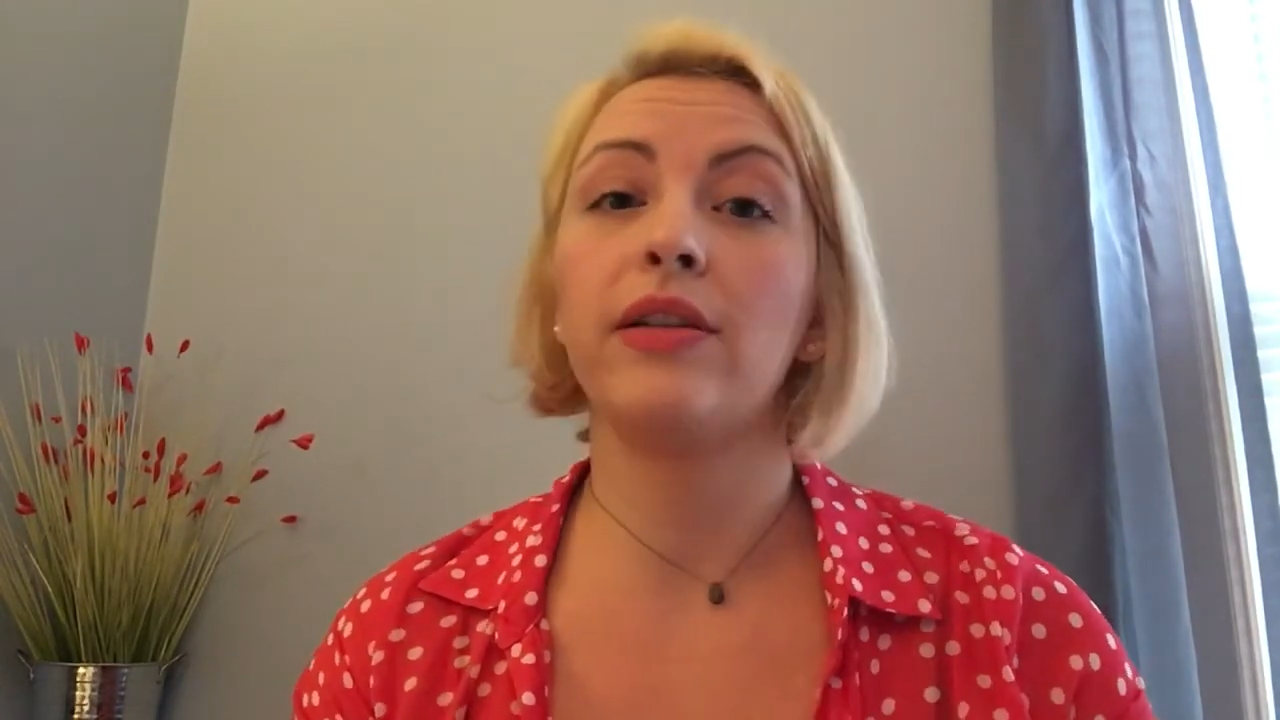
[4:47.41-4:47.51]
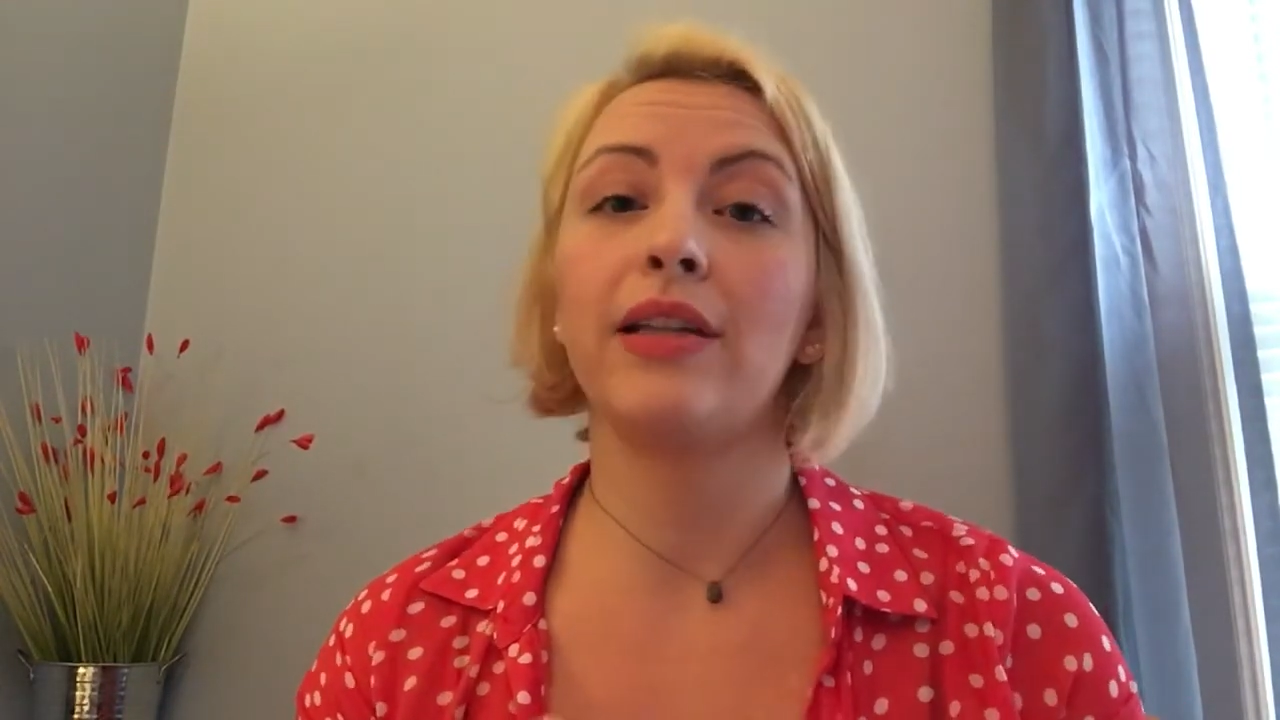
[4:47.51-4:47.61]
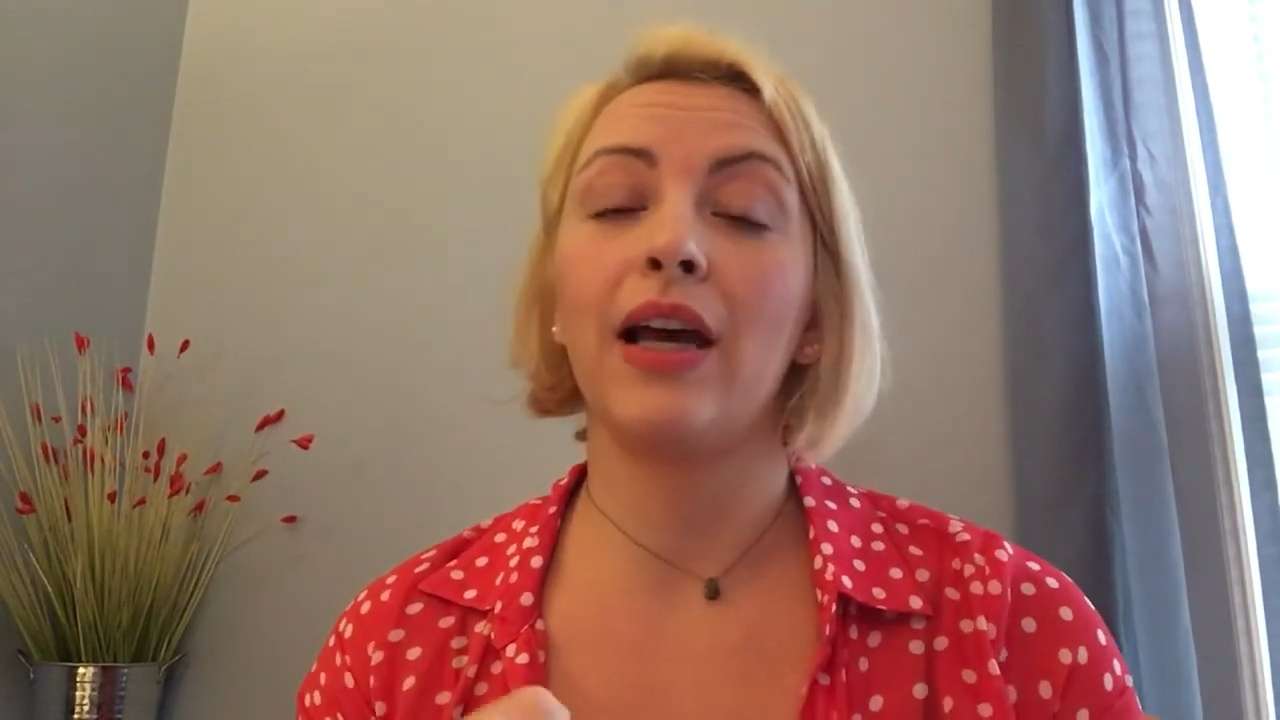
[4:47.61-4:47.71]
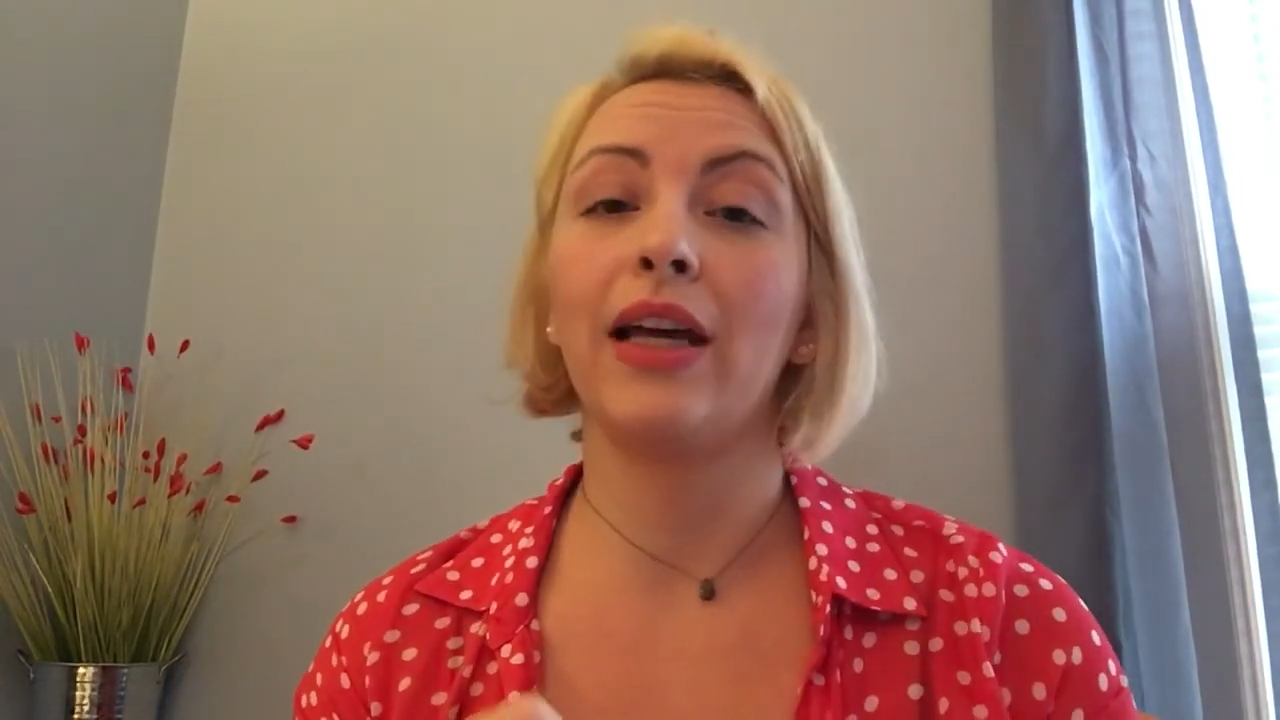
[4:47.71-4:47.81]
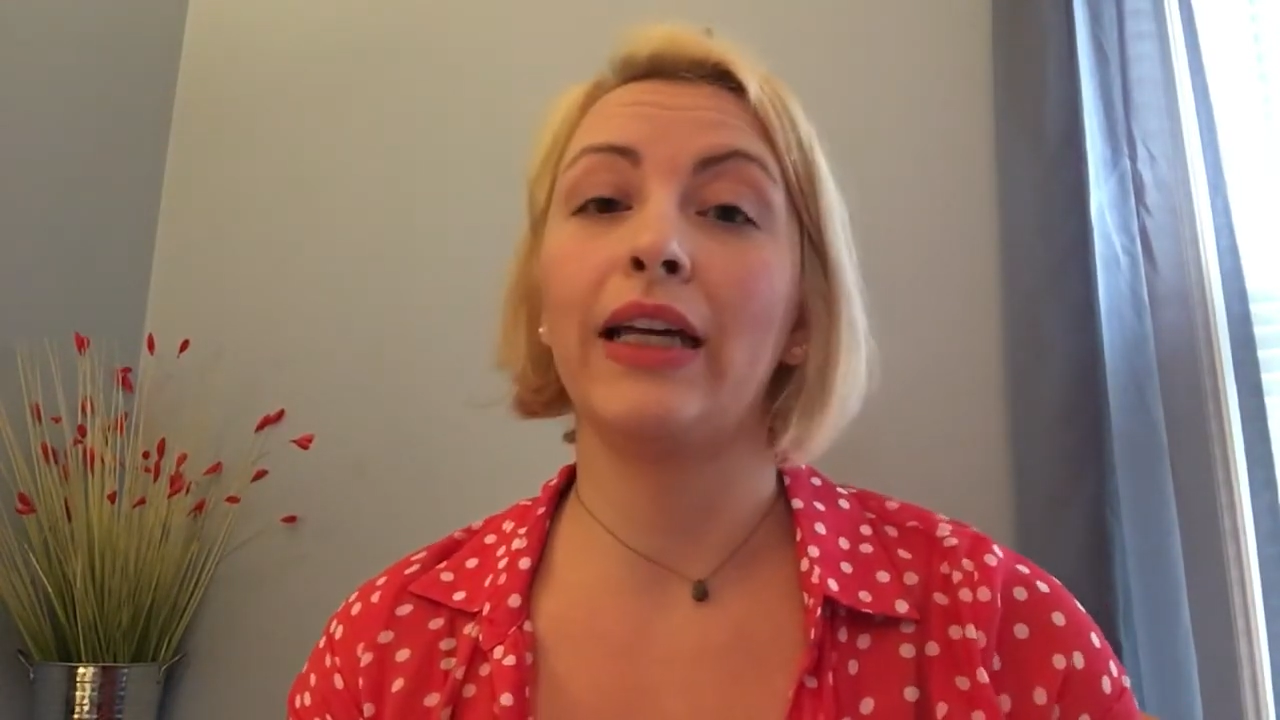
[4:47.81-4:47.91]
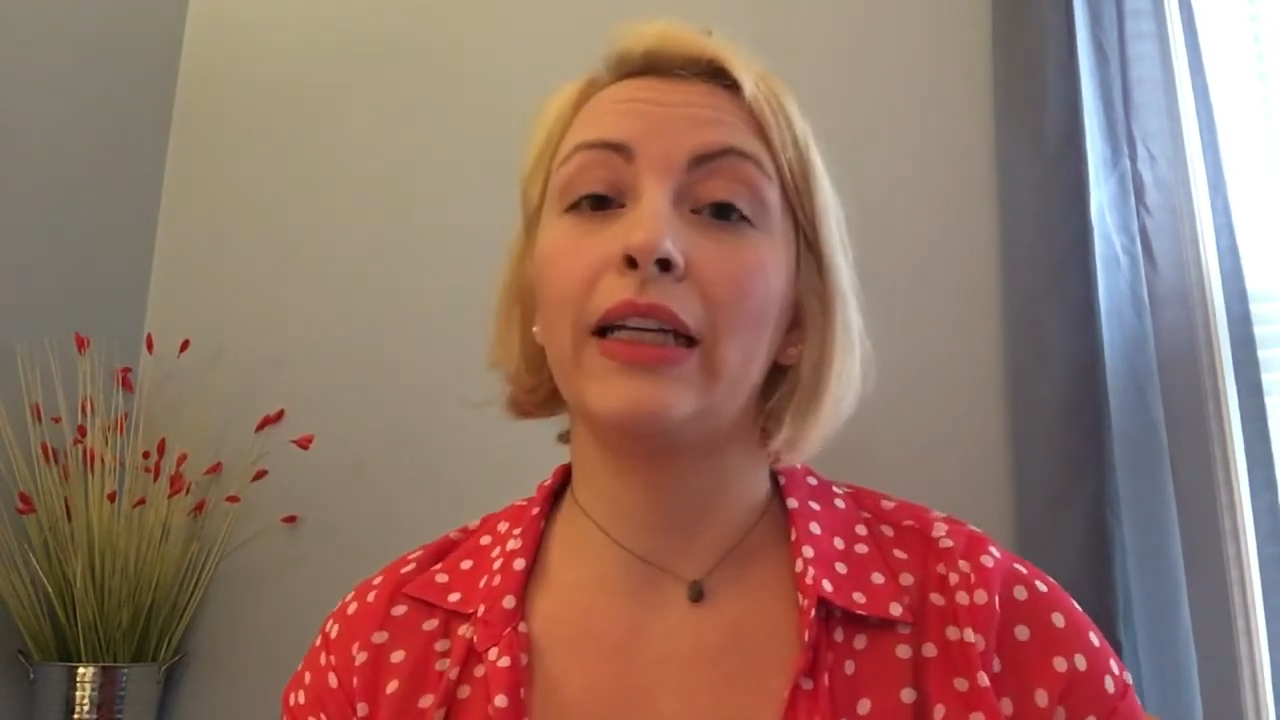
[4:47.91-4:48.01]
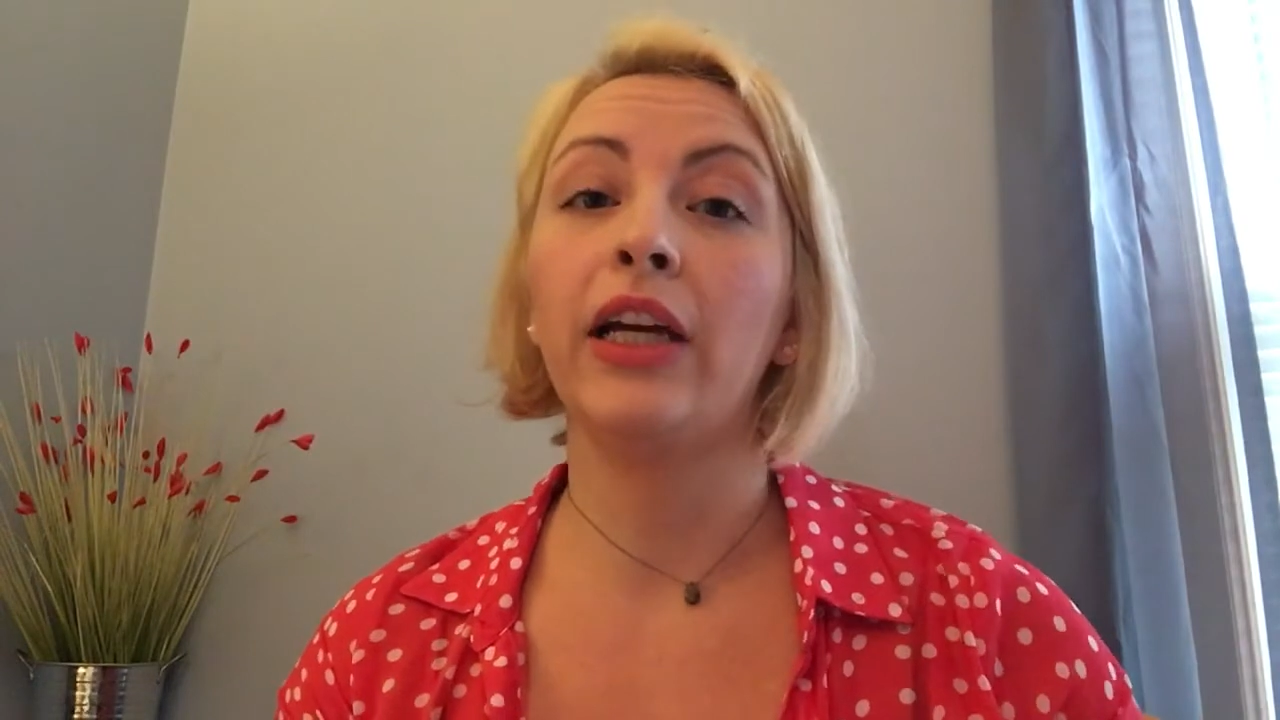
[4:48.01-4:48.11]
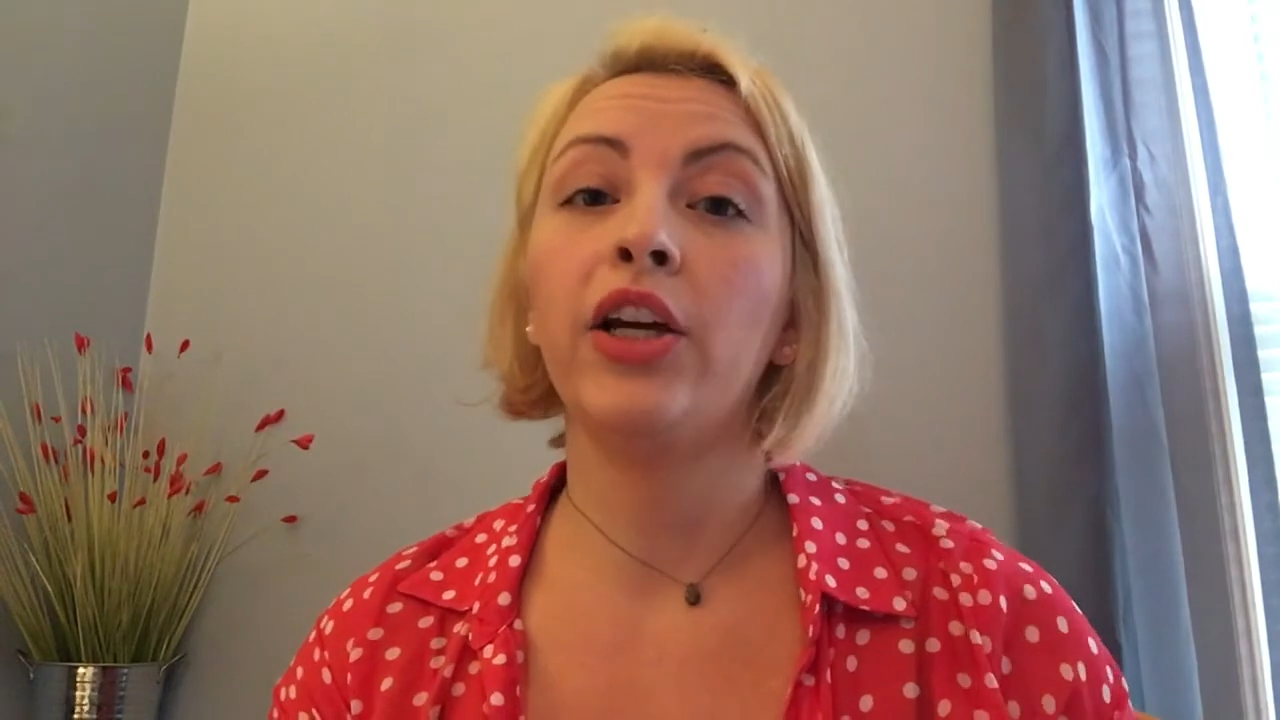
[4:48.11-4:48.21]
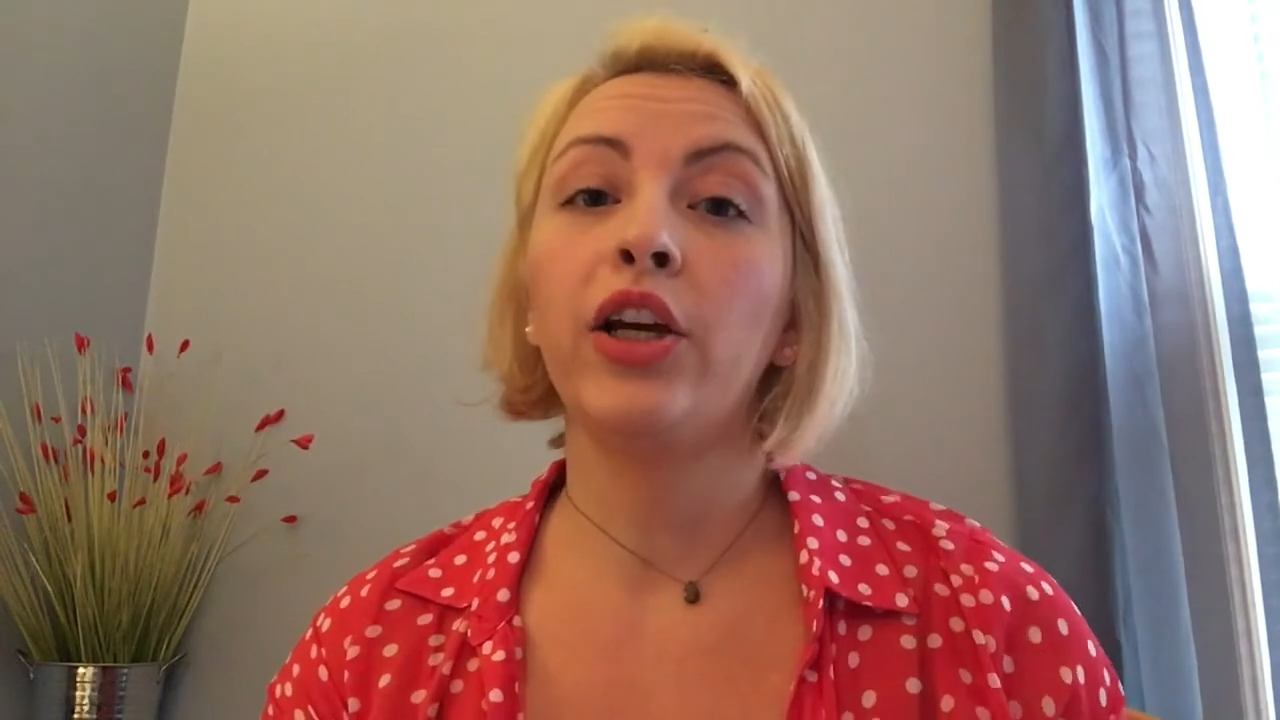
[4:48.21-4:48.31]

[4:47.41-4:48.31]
design